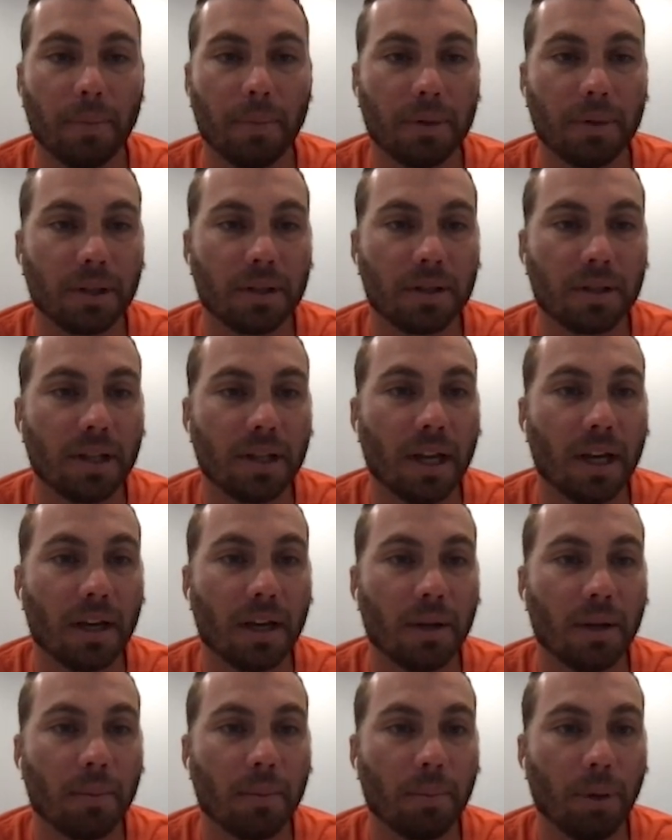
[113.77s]
to stay
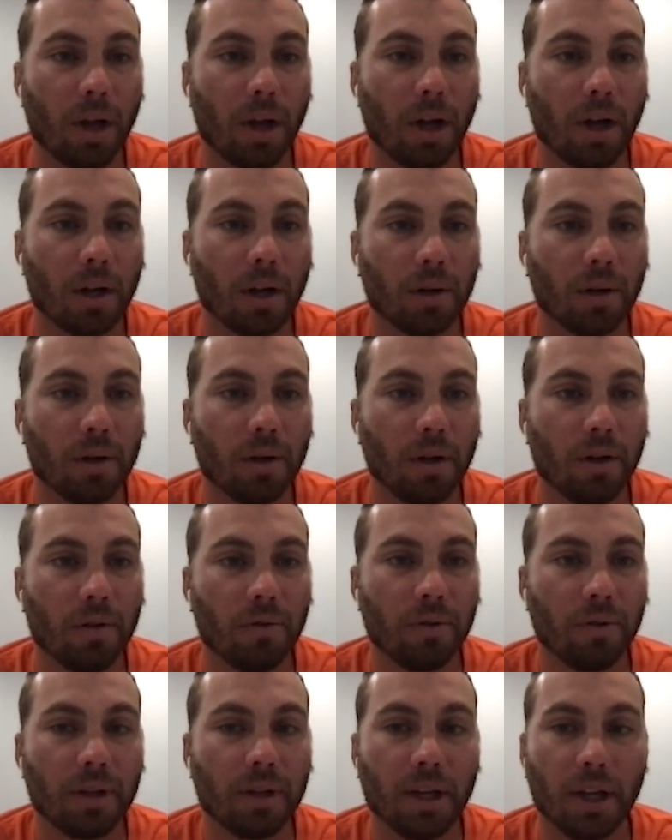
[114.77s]
in and block
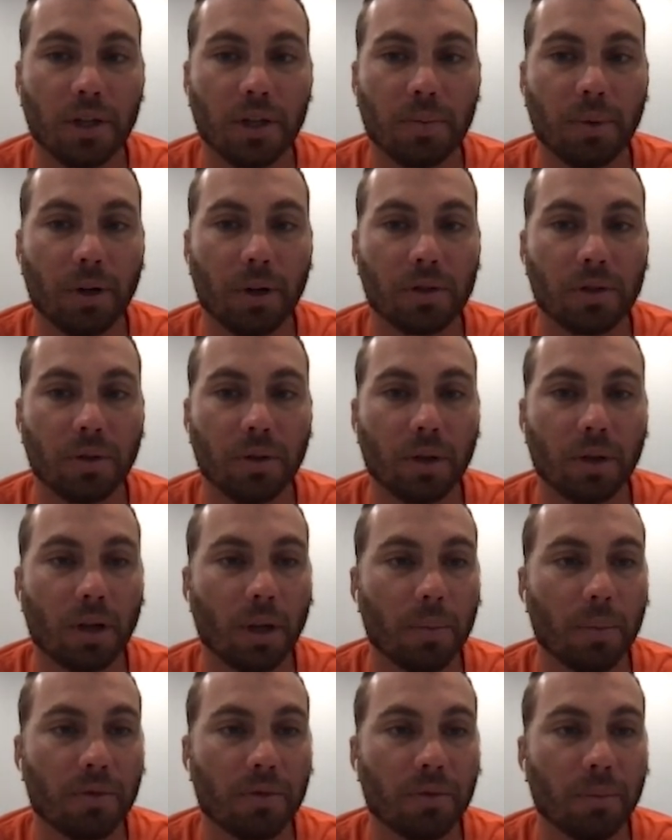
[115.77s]
for the edge pressure that
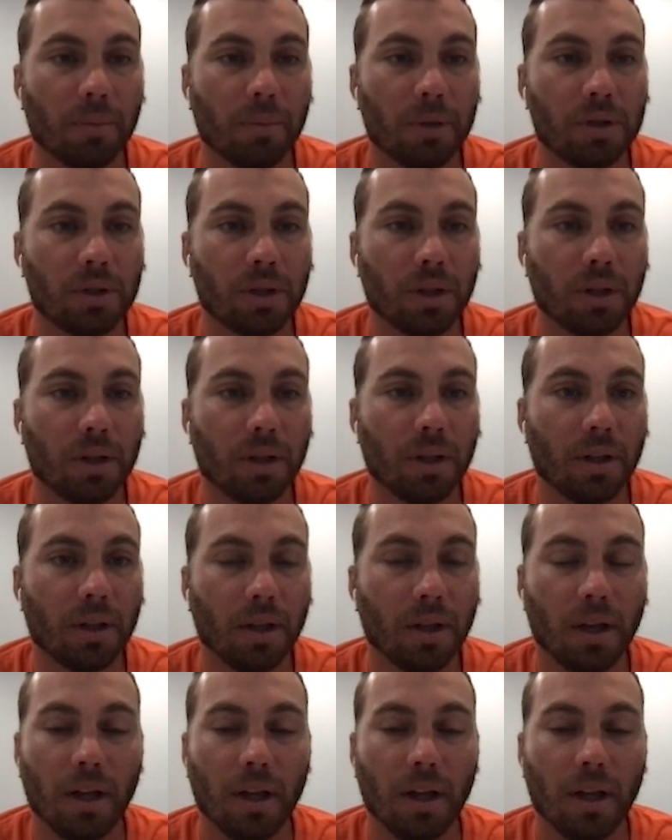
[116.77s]
comes from Michigan.